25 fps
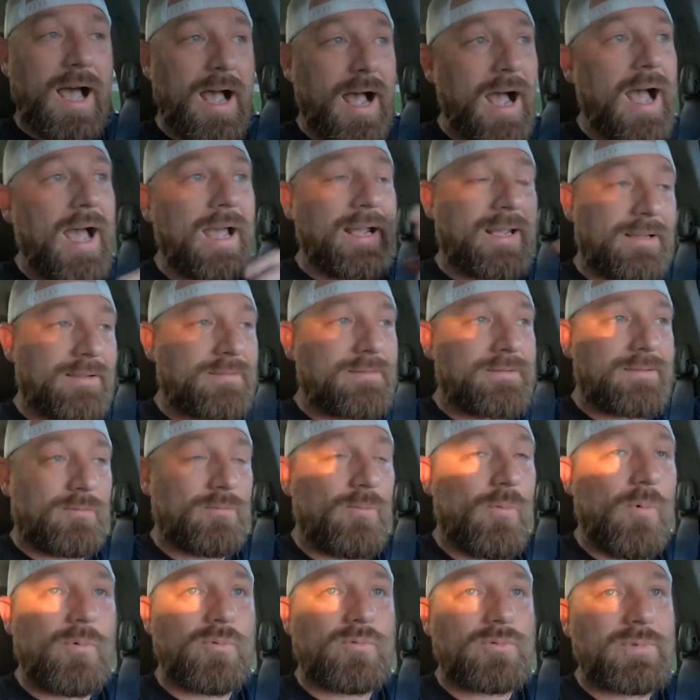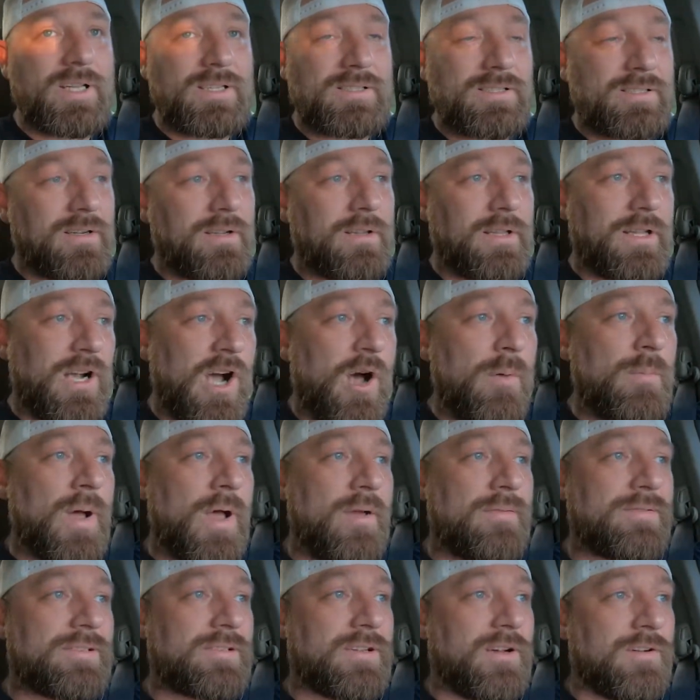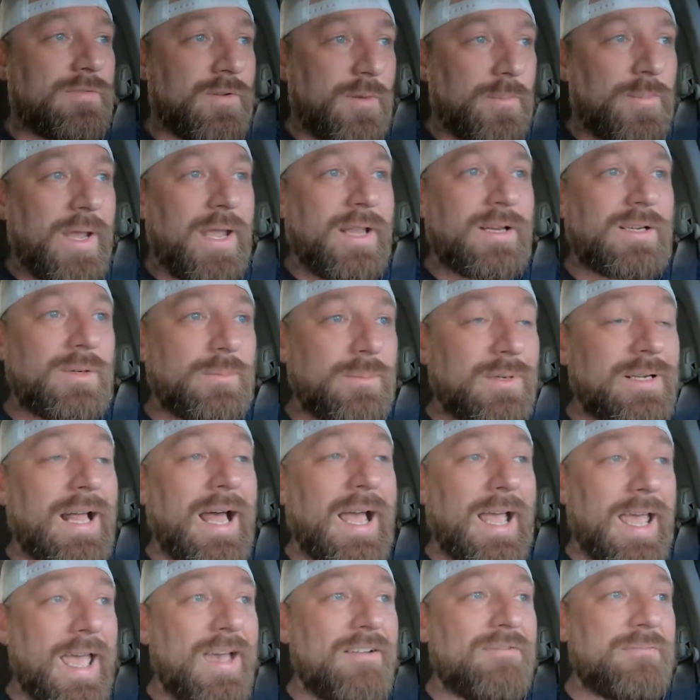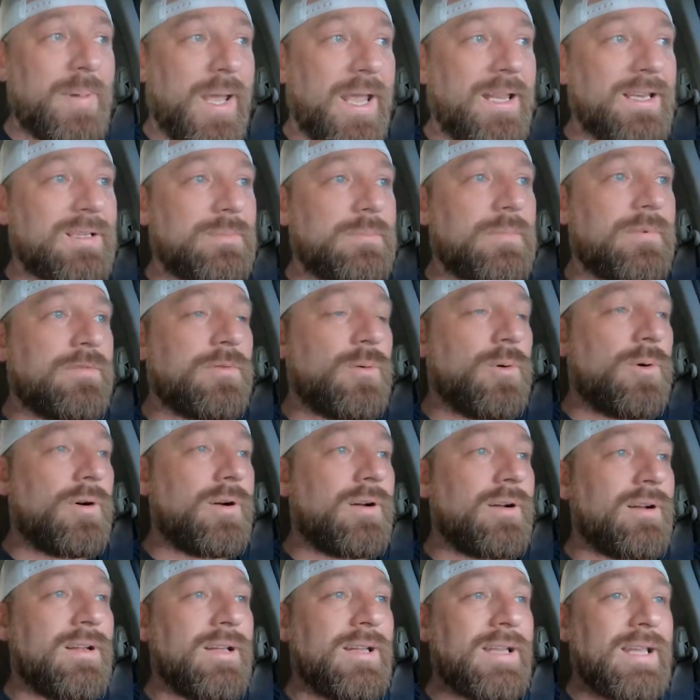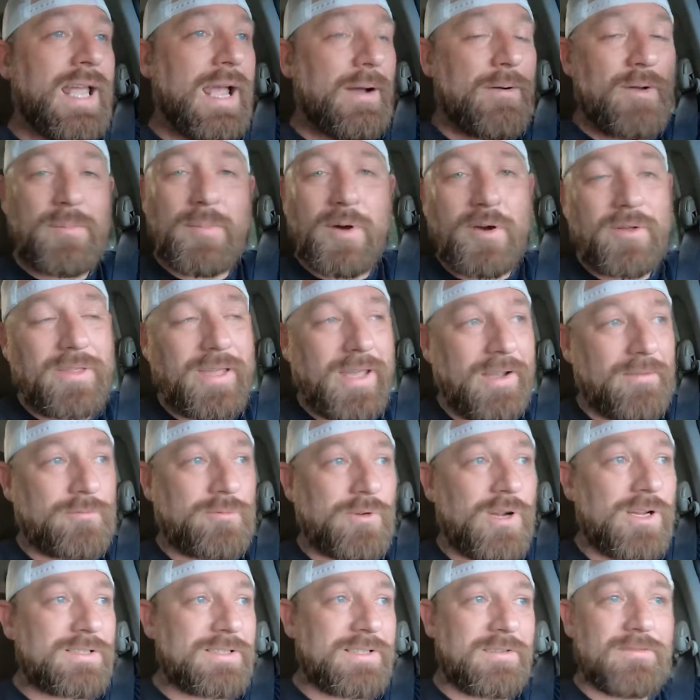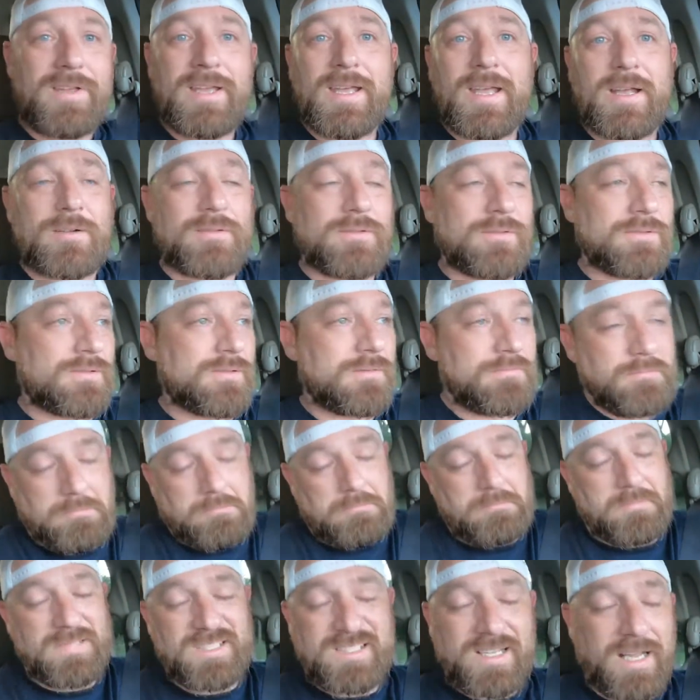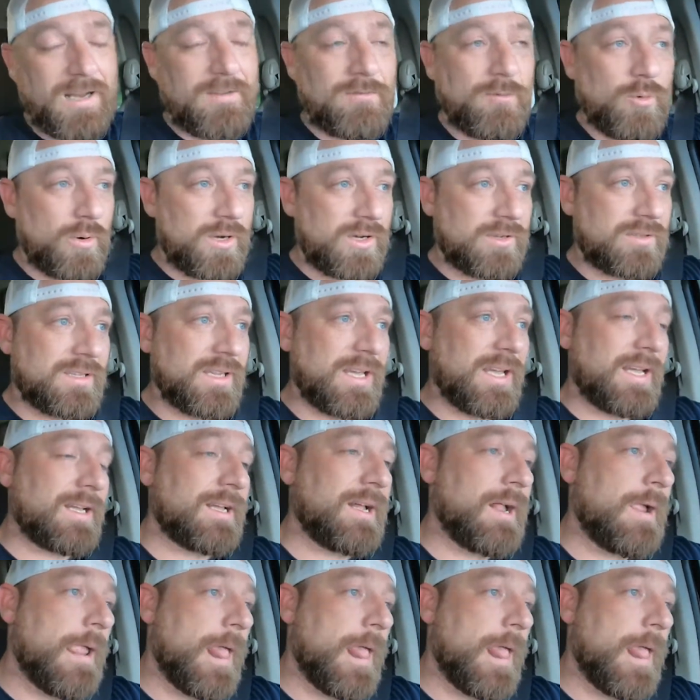I won't necessarily call myself a painter, but I have painted before, and we both have rusty vehicles. It's kind of a weird thing.